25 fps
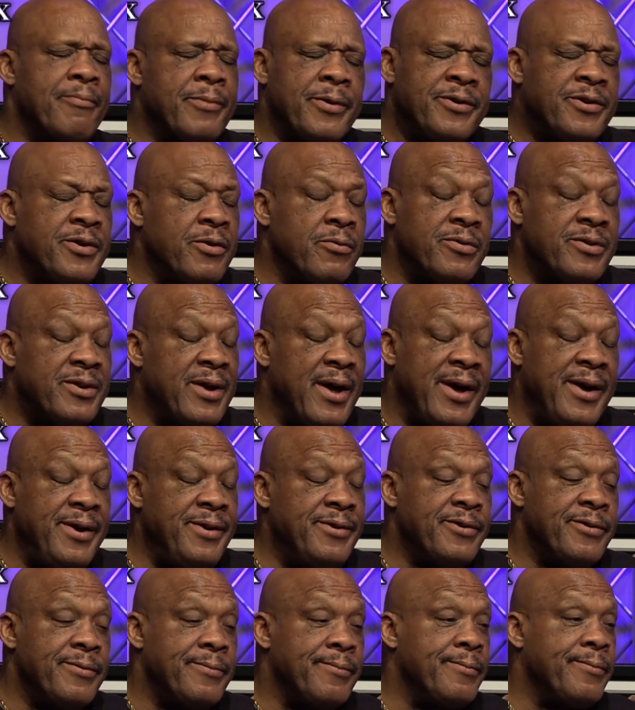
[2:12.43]
She was the
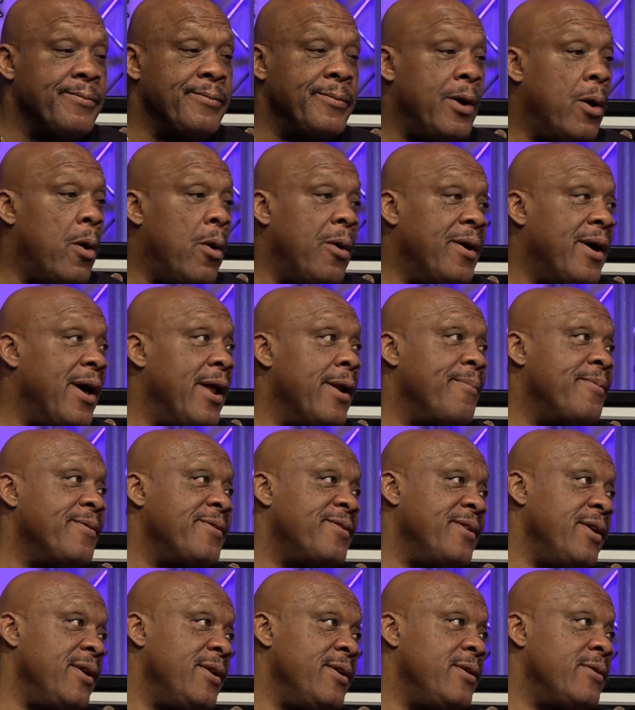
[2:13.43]
agent. They all got a
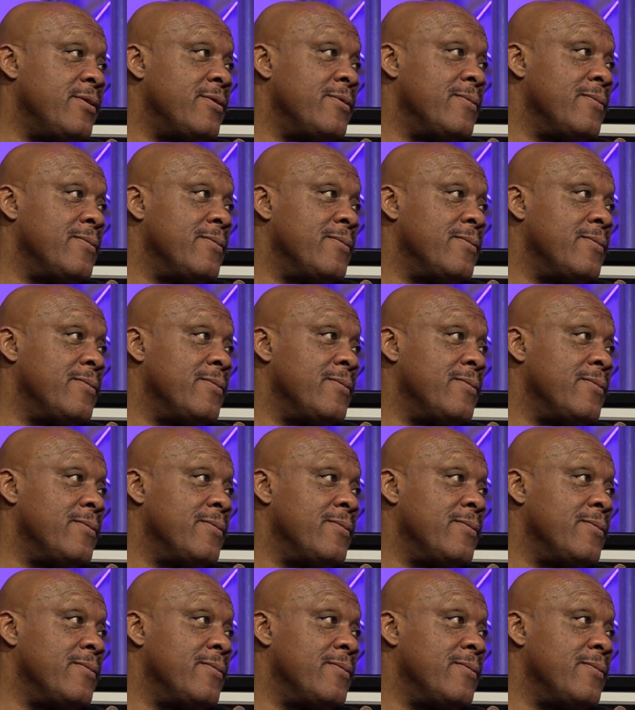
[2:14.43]
percentage.